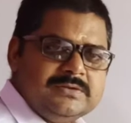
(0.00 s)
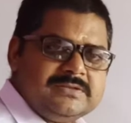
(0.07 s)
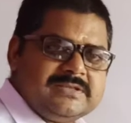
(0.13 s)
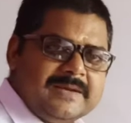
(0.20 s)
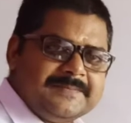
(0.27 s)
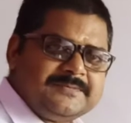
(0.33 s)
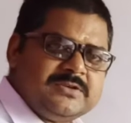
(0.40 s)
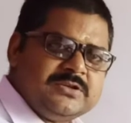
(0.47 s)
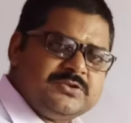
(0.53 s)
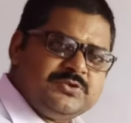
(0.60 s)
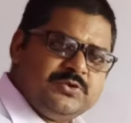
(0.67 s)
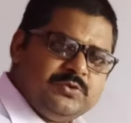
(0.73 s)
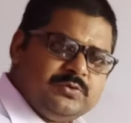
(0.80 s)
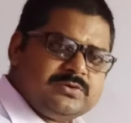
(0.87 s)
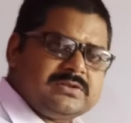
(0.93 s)

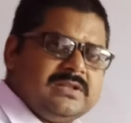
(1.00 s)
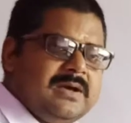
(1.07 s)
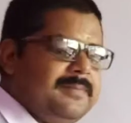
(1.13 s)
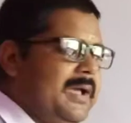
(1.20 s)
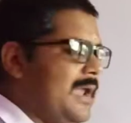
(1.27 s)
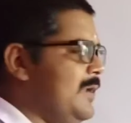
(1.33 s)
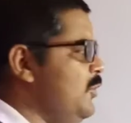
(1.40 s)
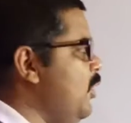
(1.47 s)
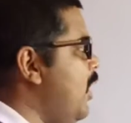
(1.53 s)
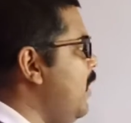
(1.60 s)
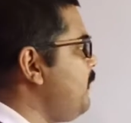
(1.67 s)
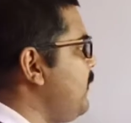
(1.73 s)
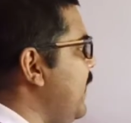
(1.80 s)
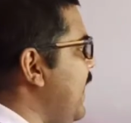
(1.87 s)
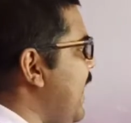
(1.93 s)
substitute the value
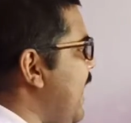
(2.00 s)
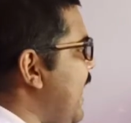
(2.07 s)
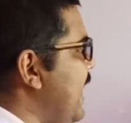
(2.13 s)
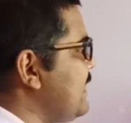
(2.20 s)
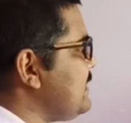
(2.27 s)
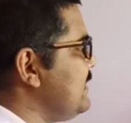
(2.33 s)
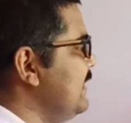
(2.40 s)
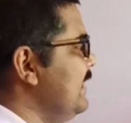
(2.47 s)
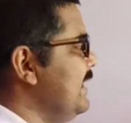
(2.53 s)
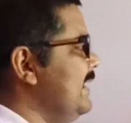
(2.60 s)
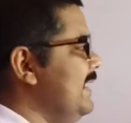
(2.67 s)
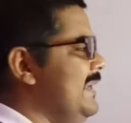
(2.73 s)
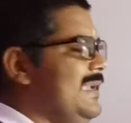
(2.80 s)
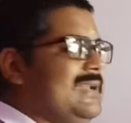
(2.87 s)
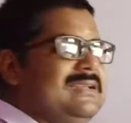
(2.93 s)
of x
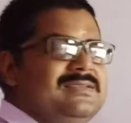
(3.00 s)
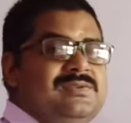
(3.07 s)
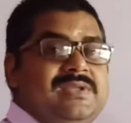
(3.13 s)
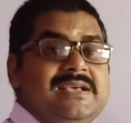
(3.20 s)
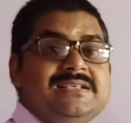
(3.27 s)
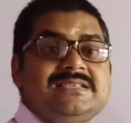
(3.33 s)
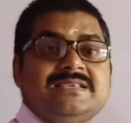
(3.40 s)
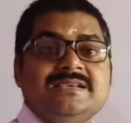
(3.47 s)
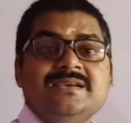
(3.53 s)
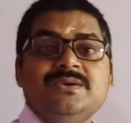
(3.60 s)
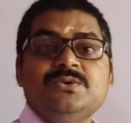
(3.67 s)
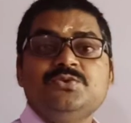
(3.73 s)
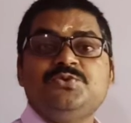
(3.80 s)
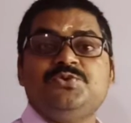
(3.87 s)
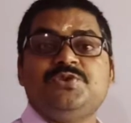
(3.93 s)
in
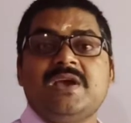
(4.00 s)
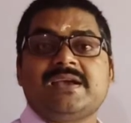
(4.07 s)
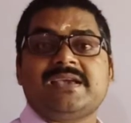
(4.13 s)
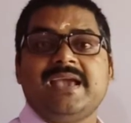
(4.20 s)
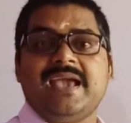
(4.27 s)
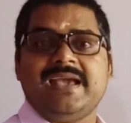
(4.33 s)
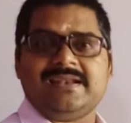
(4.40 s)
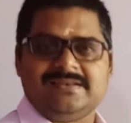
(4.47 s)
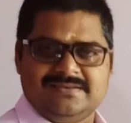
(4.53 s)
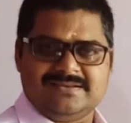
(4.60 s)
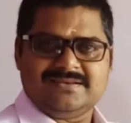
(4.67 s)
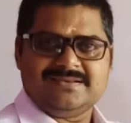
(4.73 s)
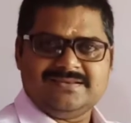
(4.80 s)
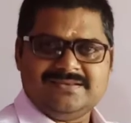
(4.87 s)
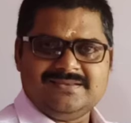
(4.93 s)
this
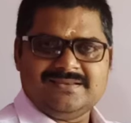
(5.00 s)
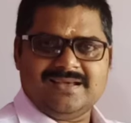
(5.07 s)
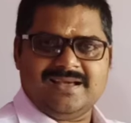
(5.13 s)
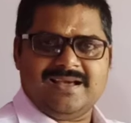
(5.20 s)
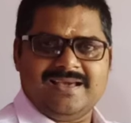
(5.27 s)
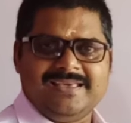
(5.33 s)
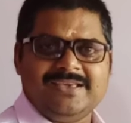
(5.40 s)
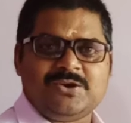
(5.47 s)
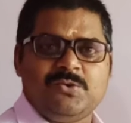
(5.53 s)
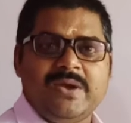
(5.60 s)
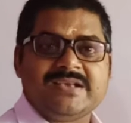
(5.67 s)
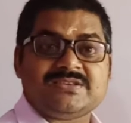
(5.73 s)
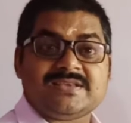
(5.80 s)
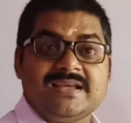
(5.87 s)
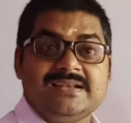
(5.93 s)
second
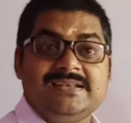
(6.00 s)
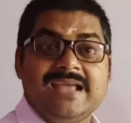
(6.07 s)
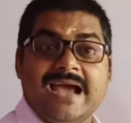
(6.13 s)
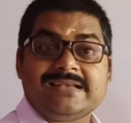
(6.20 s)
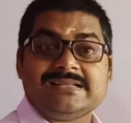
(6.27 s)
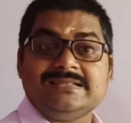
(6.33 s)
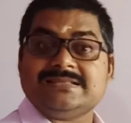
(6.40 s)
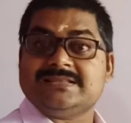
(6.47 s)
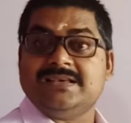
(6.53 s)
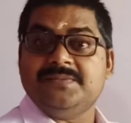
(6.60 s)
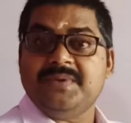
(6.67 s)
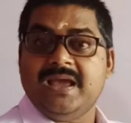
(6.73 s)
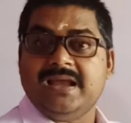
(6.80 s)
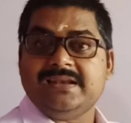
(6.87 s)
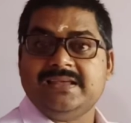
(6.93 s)
equation that is
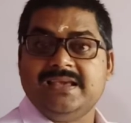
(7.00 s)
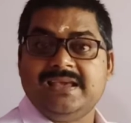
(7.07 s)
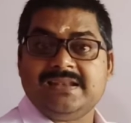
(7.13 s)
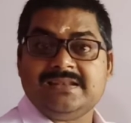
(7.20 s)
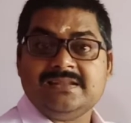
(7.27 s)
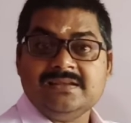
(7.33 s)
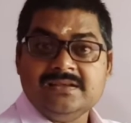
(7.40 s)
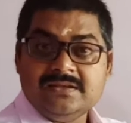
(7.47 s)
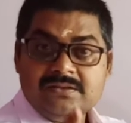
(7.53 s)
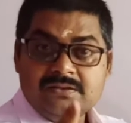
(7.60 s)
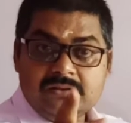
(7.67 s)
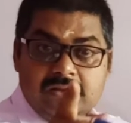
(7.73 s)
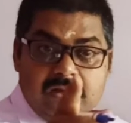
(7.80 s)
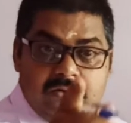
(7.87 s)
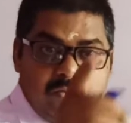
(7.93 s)
given
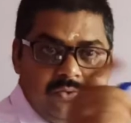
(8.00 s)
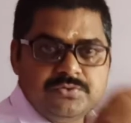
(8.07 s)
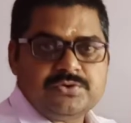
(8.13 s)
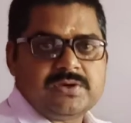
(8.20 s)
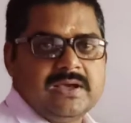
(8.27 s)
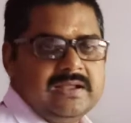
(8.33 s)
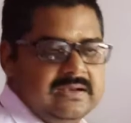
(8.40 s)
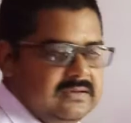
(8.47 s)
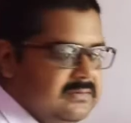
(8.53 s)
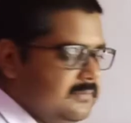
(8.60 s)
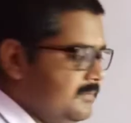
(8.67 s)
in the question.